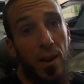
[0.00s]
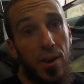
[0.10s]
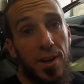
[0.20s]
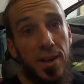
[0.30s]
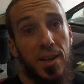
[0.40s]

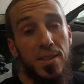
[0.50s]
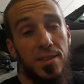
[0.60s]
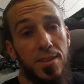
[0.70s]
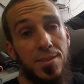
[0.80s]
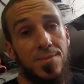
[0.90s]
Alright
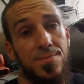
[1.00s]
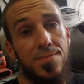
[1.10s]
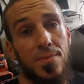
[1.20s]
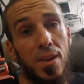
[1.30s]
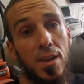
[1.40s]
guys,
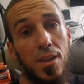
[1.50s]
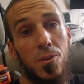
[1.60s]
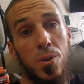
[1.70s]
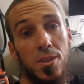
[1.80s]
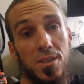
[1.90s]
I got a
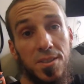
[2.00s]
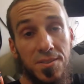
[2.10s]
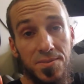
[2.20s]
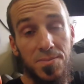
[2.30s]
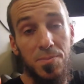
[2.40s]
question
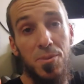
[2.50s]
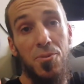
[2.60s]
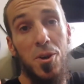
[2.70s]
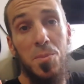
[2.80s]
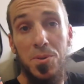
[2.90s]

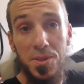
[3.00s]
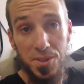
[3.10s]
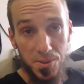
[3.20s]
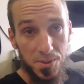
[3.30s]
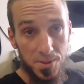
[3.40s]
before I put
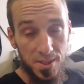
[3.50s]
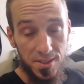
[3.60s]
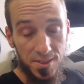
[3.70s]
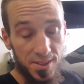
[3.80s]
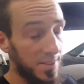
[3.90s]
this O2
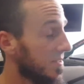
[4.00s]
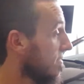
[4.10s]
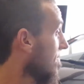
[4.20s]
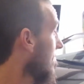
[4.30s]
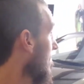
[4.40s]
sensor in.
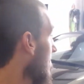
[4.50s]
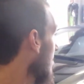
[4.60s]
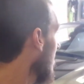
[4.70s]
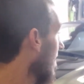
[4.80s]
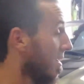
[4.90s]

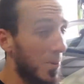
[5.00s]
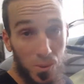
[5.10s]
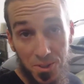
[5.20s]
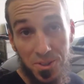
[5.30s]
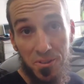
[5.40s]

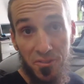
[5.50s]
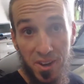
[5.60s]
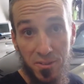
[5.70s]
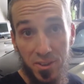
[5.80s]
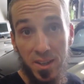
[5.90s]
What's your
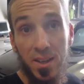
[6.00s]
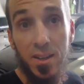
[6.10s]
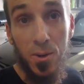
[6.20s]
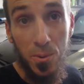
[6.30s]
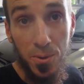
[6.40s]
favorite
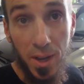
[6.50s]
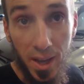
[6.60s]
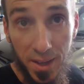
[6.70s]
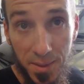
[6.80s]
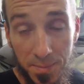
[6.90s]
corn
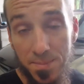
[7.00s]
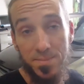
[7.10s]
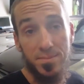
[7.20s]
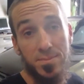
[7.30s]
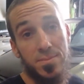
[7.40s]
item?
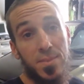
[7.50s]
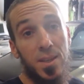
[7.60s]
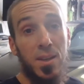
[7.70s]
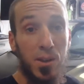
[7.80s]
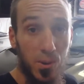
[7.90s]

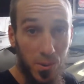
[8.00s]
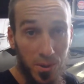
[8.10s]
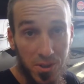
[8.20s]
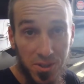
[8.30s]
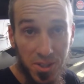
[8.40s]

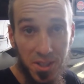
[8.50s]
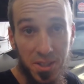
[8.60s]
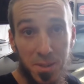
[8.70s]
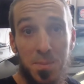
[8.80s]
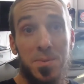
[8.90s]
Corn
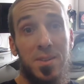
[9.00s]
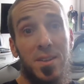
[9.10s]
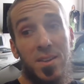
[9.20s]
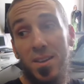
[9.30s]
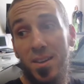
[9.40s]
chips,
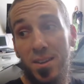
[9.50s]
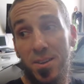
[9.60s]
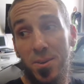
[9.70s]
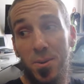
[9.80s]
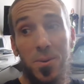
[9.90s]

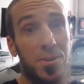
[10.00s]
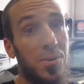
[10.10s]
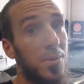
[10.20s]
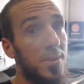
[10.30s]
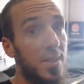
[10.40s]
corn
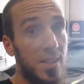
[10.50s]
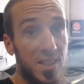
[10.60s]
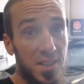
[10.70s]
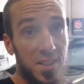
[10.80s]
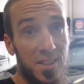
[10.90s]

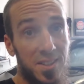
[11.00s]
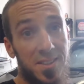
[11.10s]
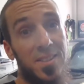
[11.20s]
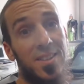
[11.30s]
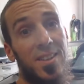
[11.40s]

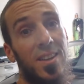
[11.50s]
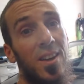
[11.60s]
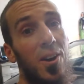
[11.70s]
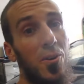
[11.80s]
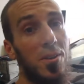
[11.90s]
tortillas,
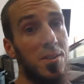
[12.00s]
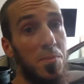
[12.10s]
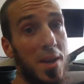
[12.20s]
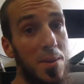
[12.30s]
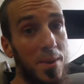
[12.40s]
or is
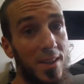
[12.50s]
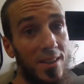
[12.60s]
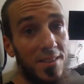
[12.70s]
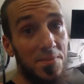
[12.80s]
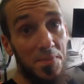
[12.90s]
it
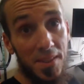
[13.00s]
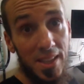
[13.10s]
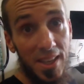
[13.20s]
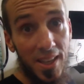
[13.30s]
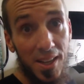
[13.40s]
maybe
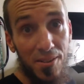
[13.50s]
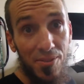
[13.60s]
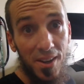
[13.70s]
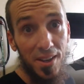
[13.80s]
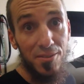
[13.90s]

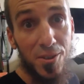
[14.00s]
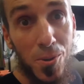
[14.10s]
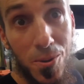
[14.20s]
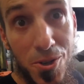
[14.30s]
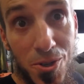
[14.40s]
E85
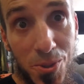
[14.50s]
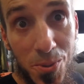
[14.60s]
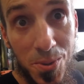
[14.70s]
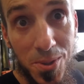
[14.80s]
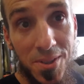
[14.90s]
corn
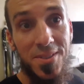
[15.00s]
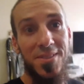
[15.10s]
juice?